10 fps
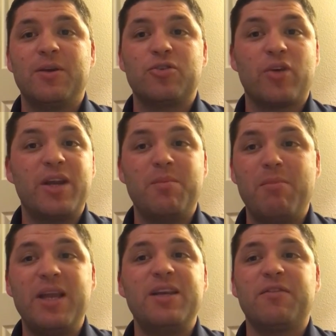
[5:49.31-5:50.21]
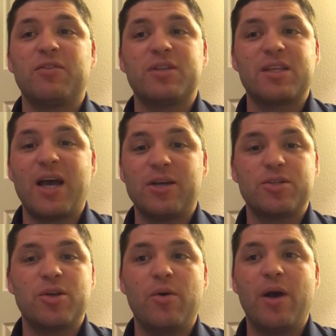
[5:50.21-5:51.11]
Train in many different
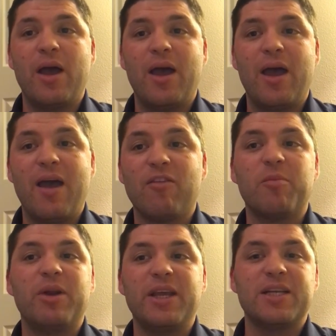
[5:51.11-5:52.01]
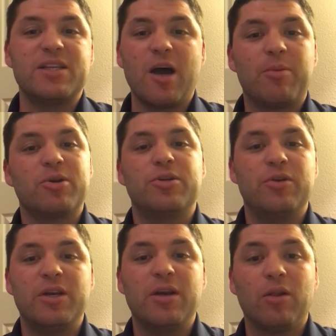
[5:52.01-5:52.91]
styles so everybody gets the
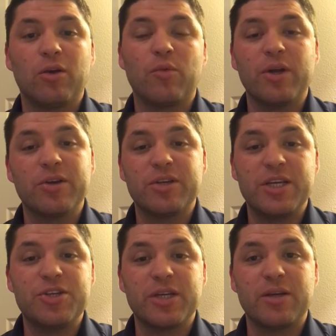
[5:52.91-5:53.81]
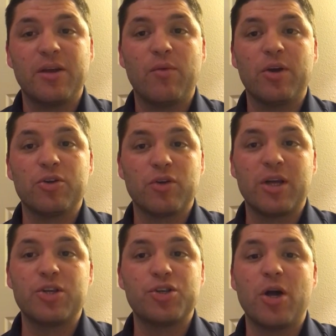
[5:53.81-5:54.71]
opportunity to learn what you're teaching and what you're
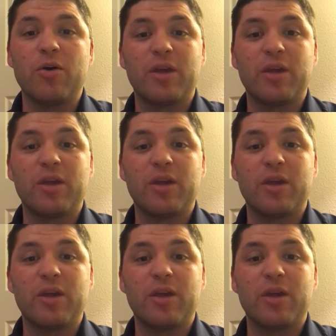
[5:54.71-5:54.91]
trying to show.